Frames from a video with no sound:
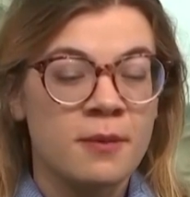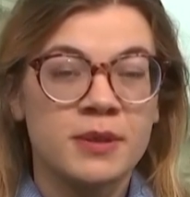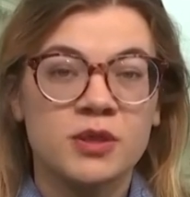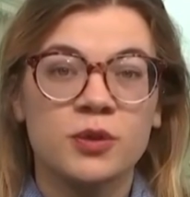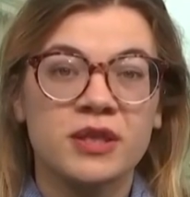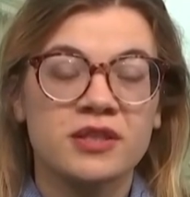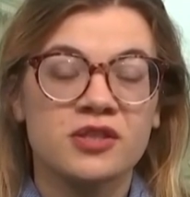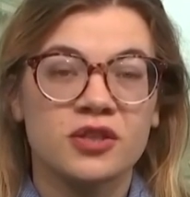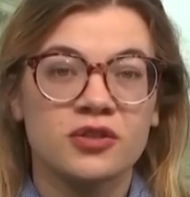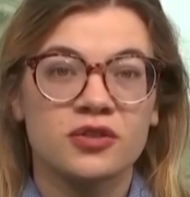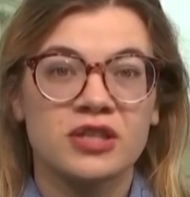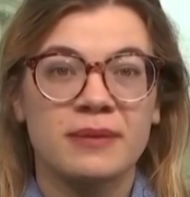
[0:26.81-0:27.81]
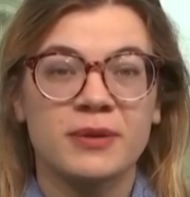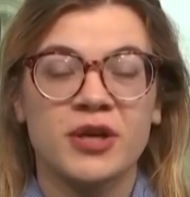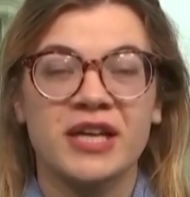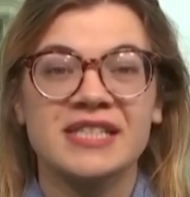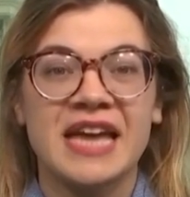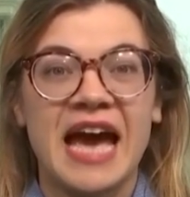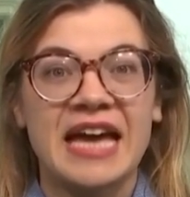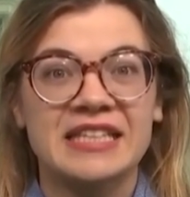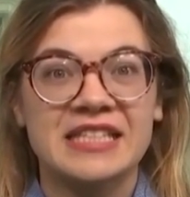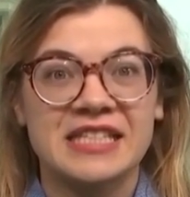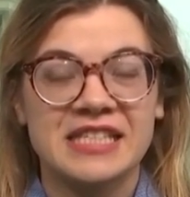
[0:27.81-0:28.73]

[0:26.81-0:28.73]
between the Social Democrats and